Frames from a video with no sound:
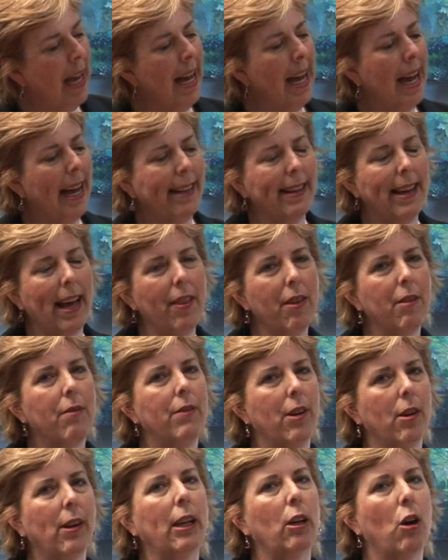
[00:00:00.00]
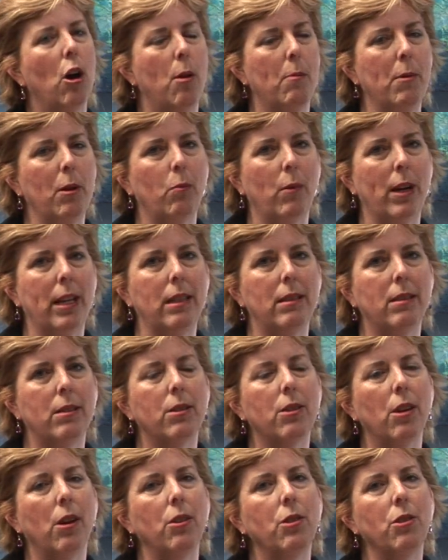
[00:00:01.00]
Another very common one is
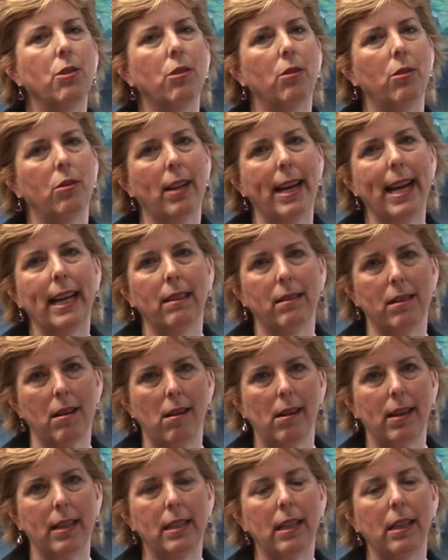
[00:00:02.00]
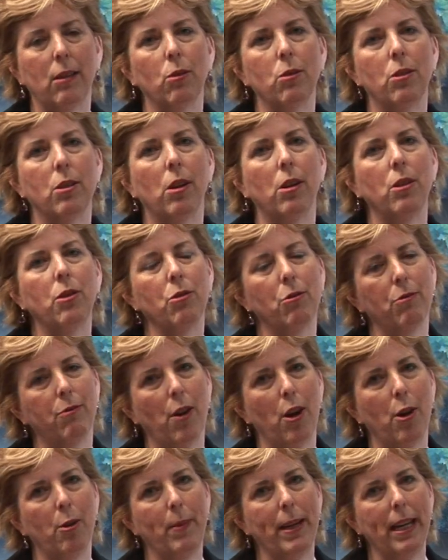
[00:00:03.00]
social anxiety or social
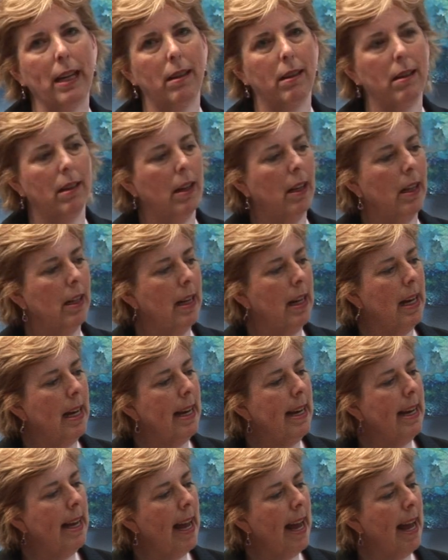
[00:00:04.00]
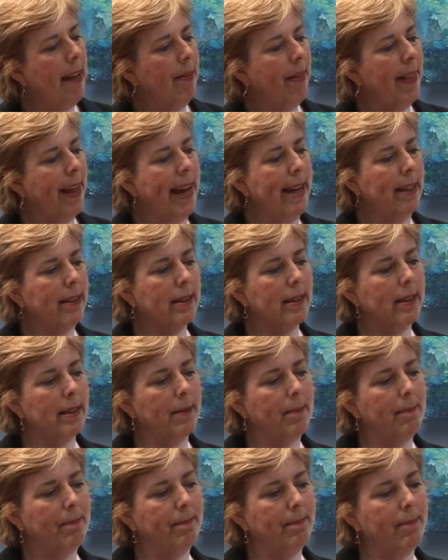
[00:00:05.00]
phobia. And
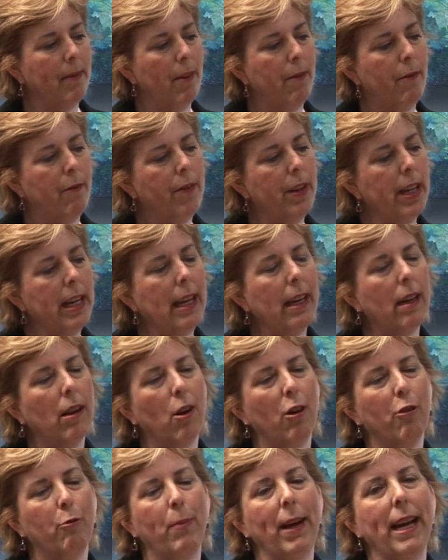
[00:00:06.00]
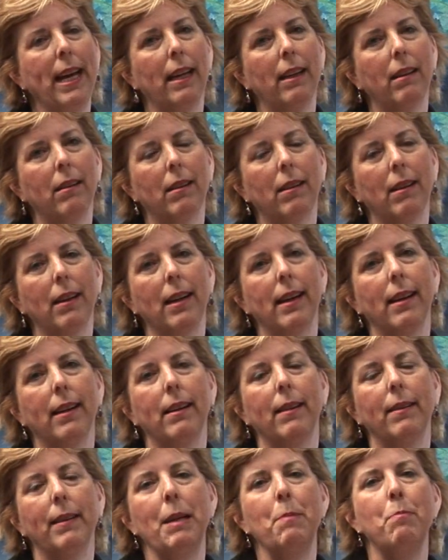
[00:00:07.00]
that's fear of being
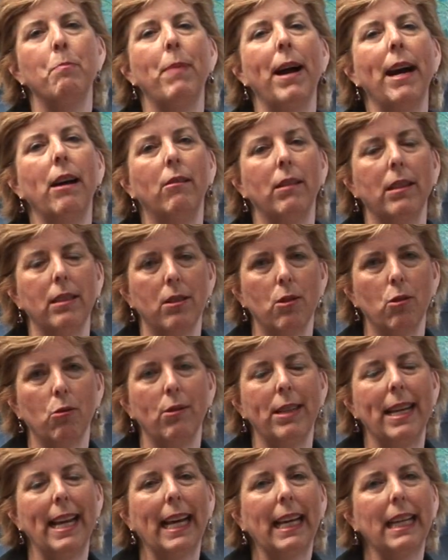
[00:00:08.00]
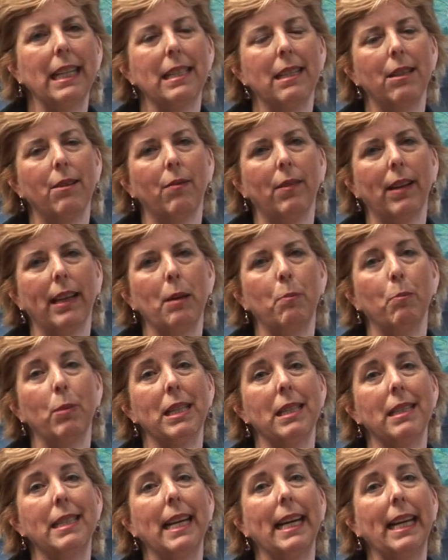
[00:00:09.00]
embarrassed or negatively
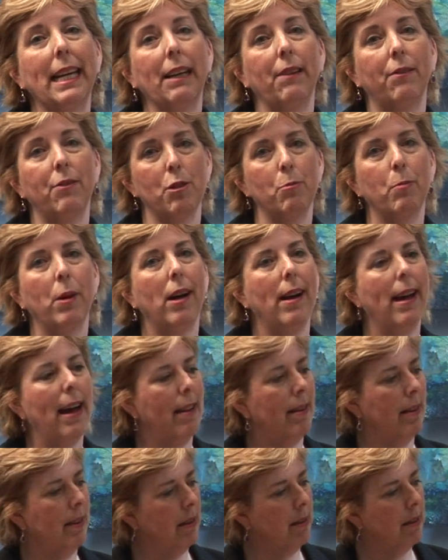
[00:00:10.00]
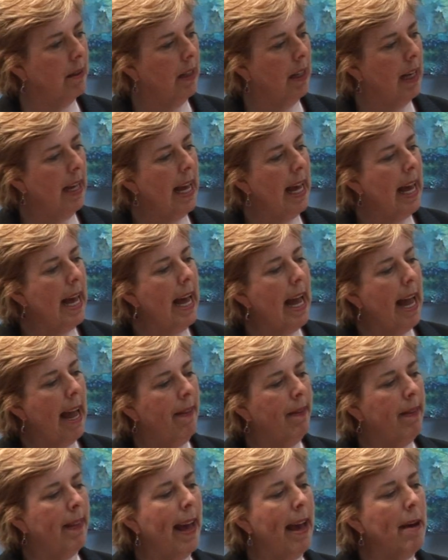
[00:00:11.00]
perceived by others.
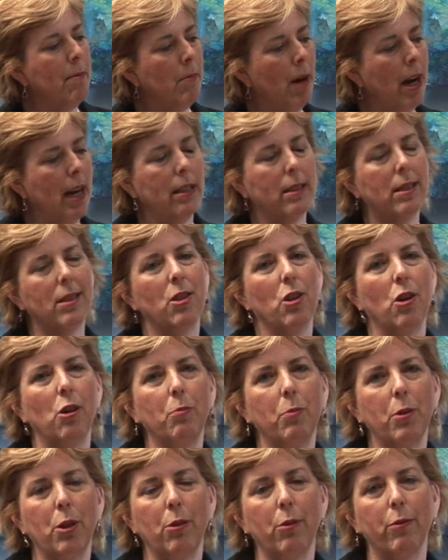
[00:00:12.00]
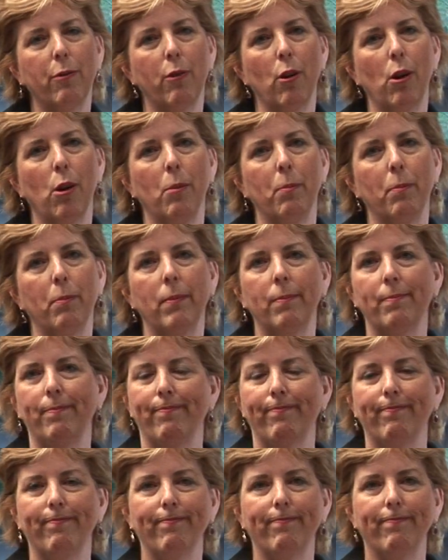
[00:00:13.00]
And that might stop you from
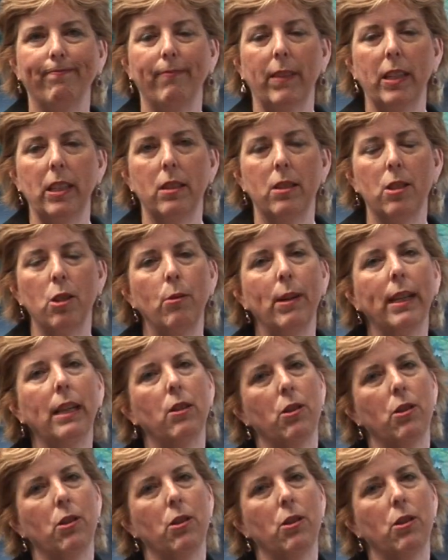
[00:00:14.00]
doing a